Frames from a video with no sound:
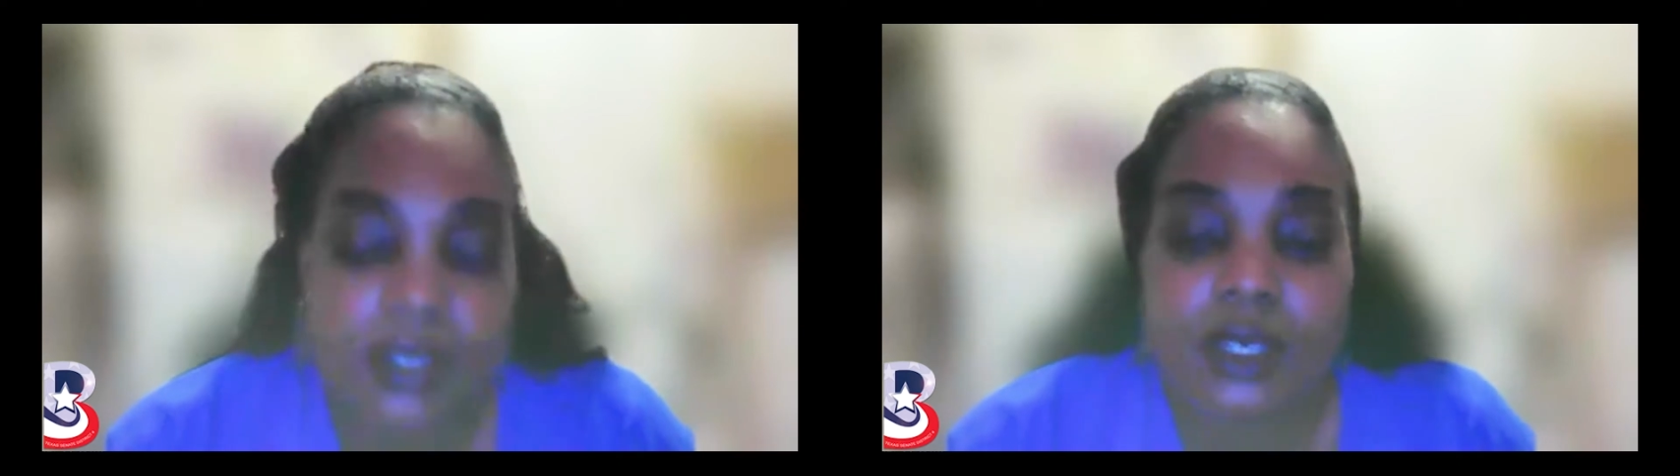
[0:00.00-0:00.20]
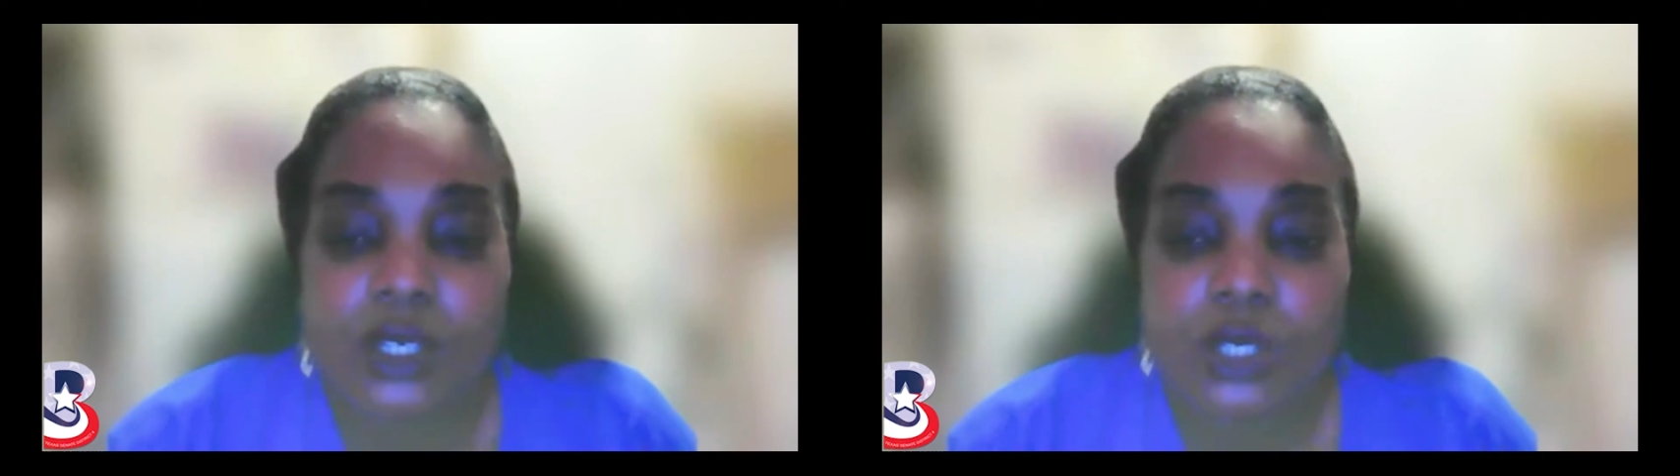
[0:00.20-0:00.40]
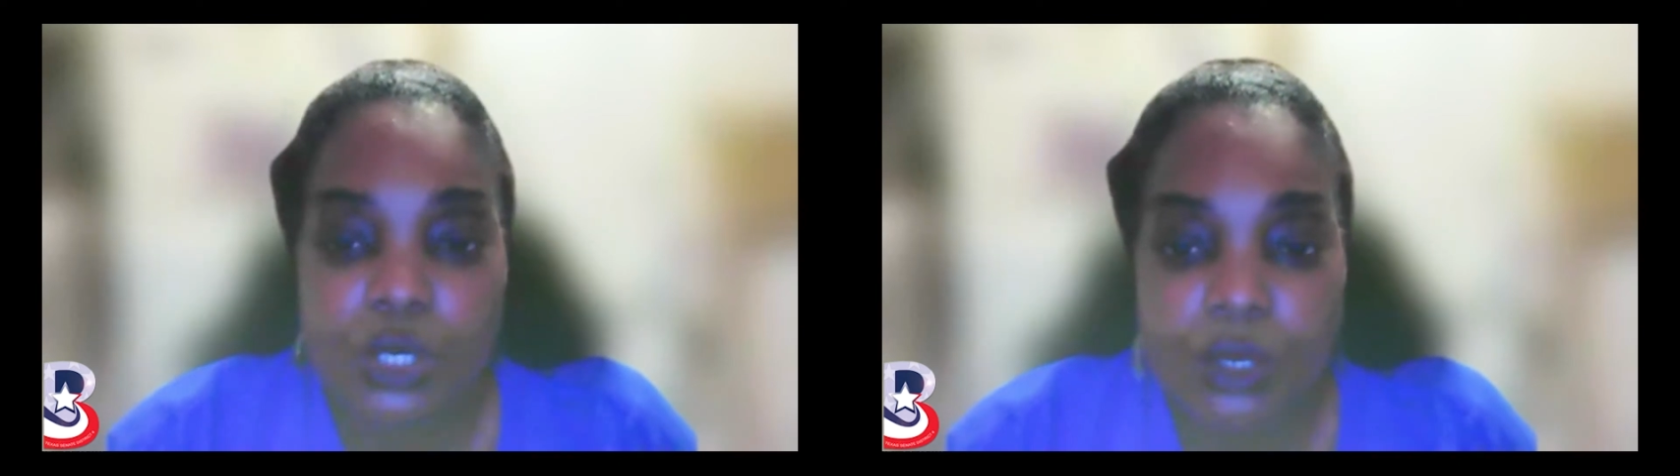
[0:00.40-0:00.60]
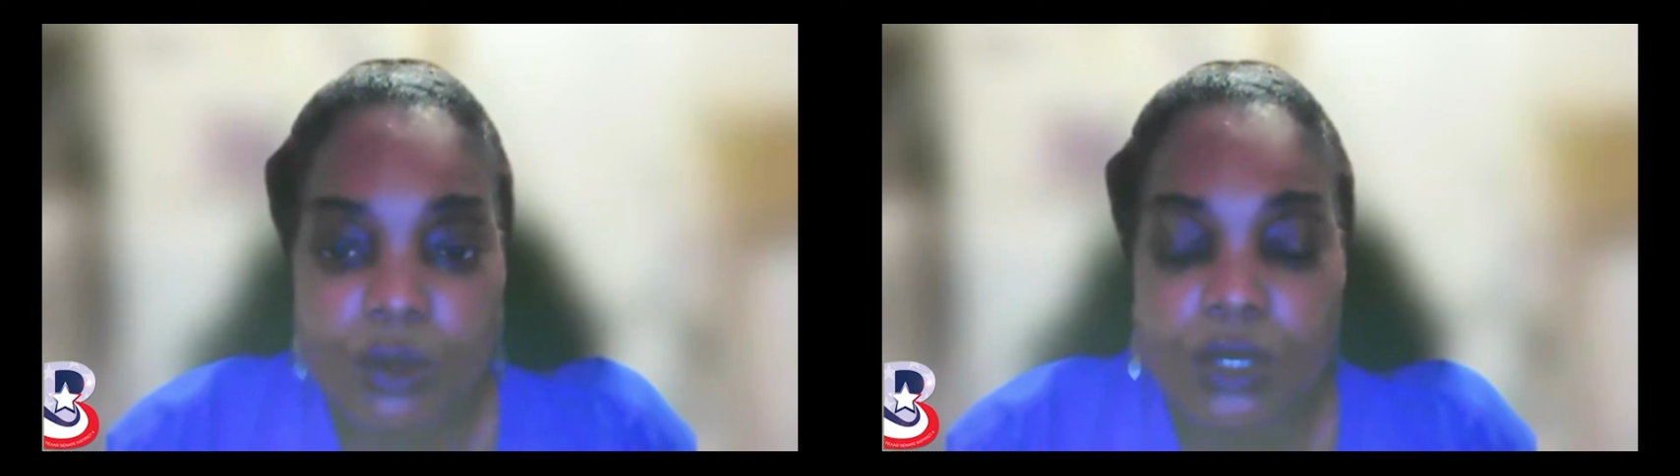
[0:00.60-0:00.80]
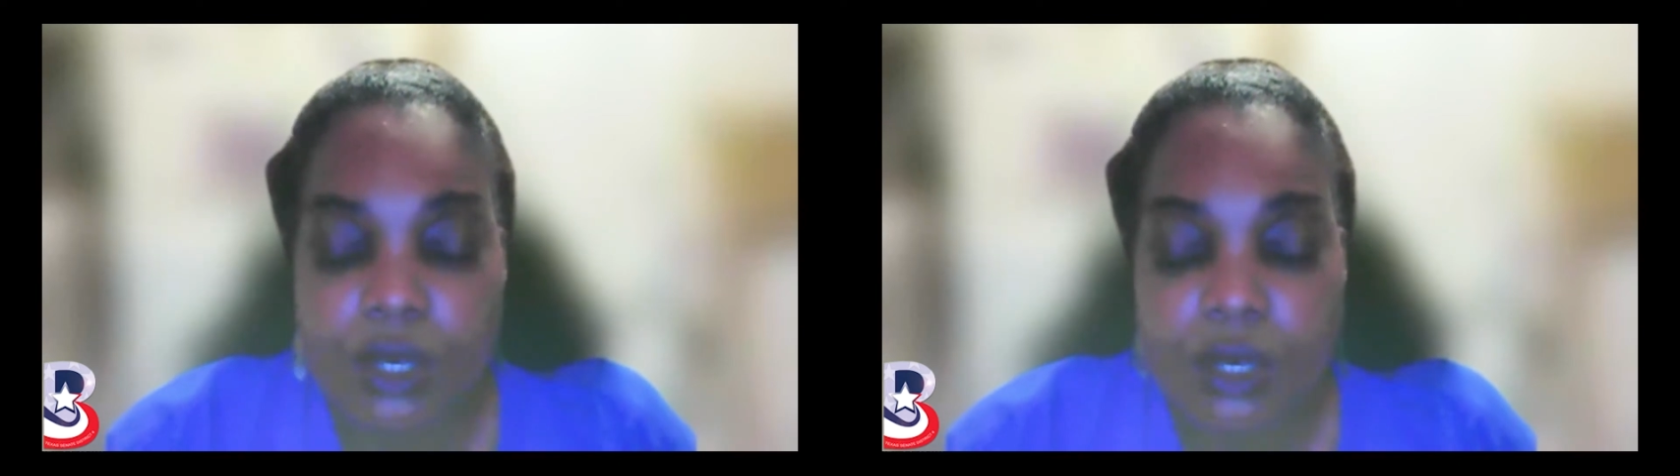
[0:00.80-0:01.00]

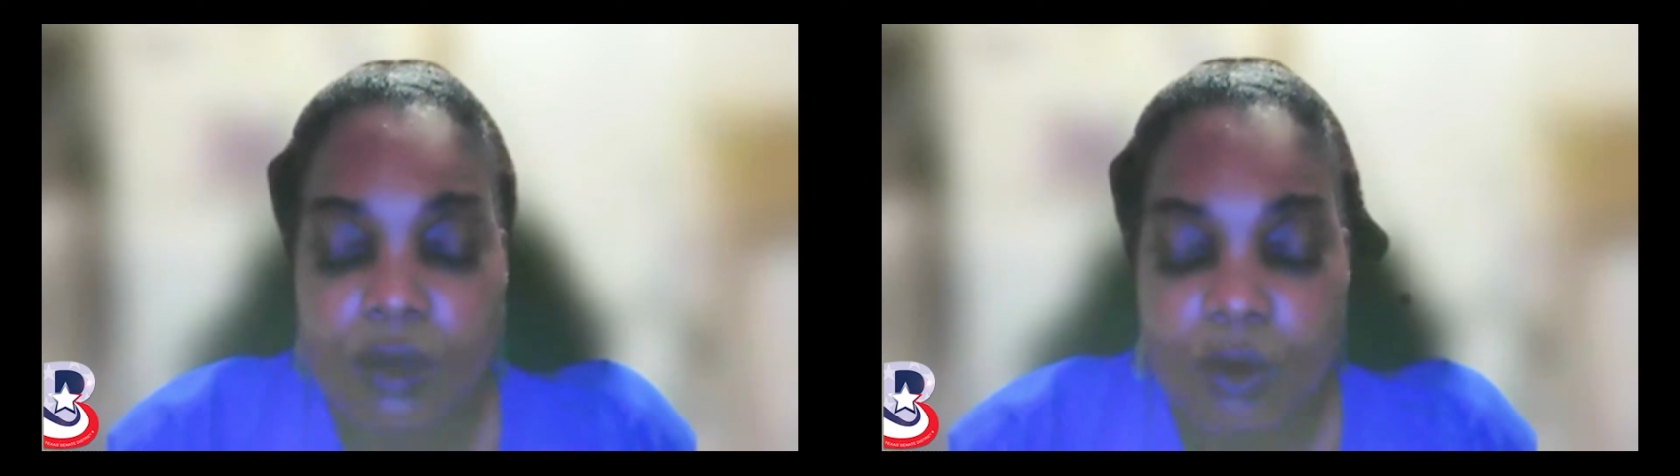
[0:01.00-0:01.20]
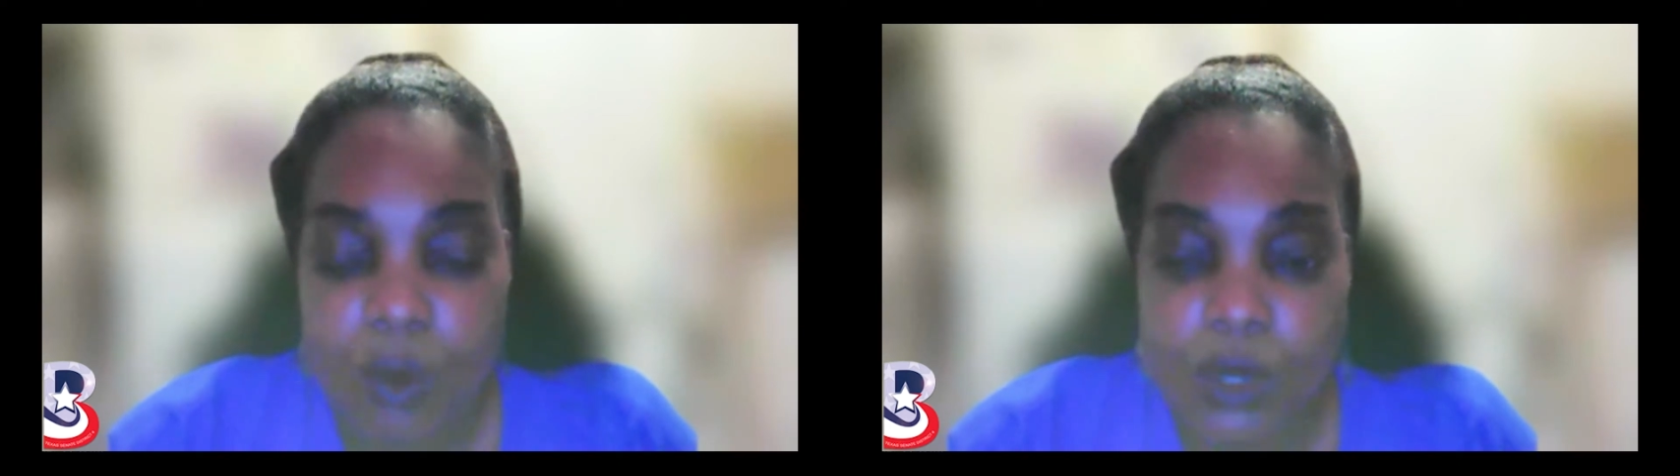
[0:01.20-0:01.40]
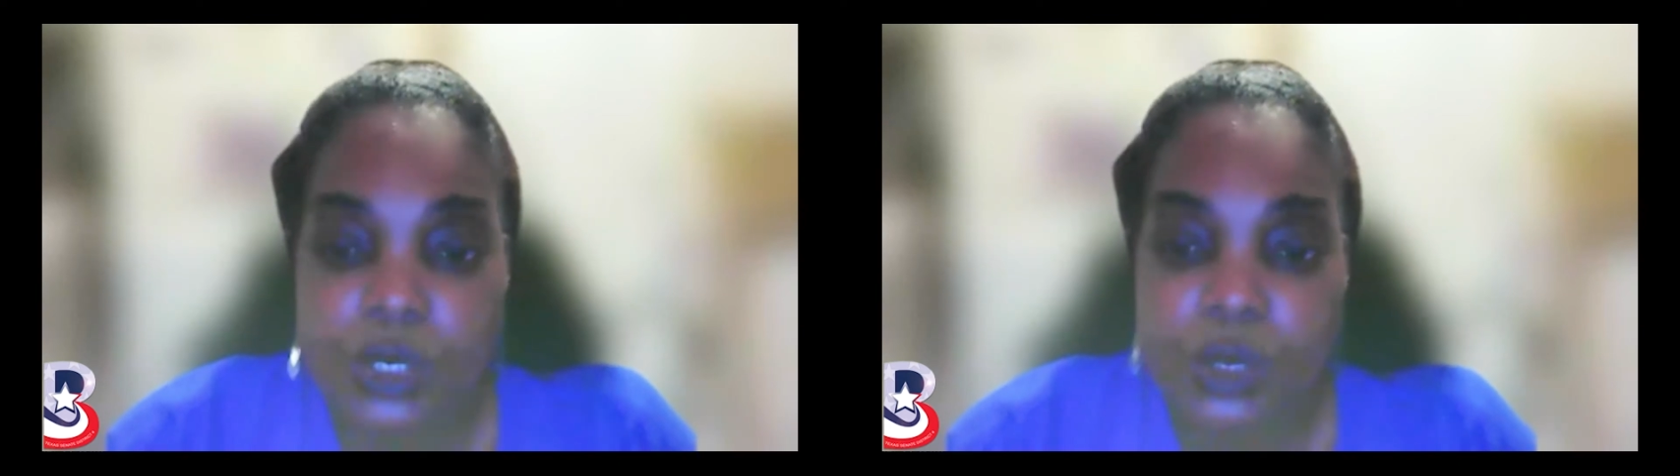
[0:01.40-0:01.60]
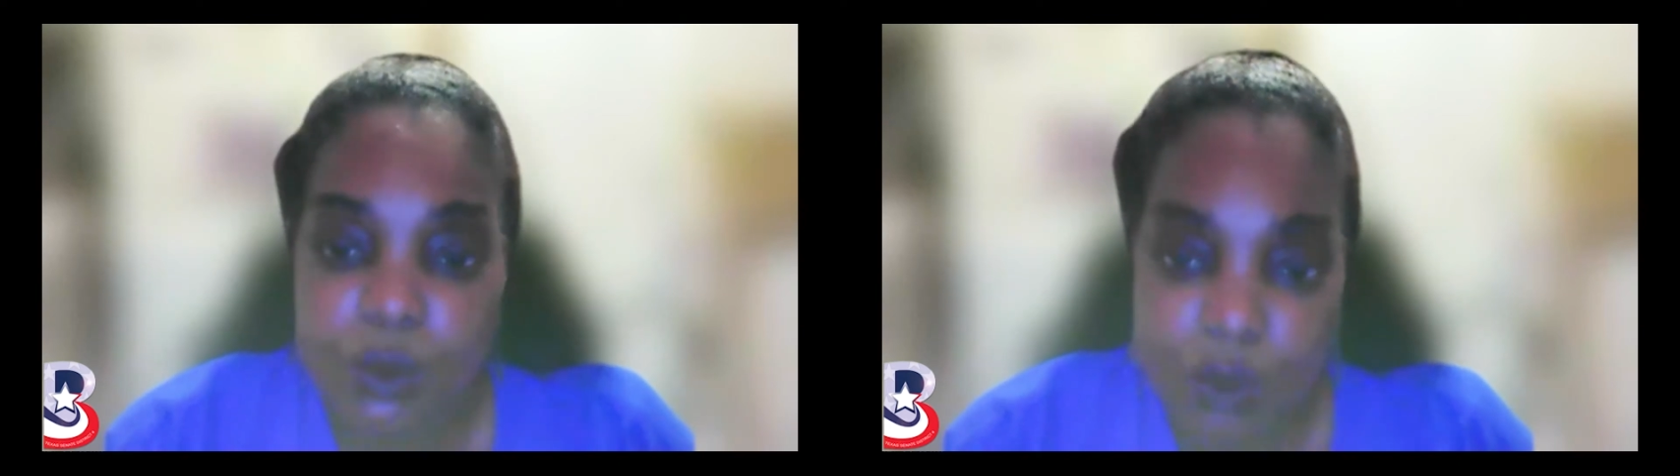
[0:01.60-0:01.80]
to, of course,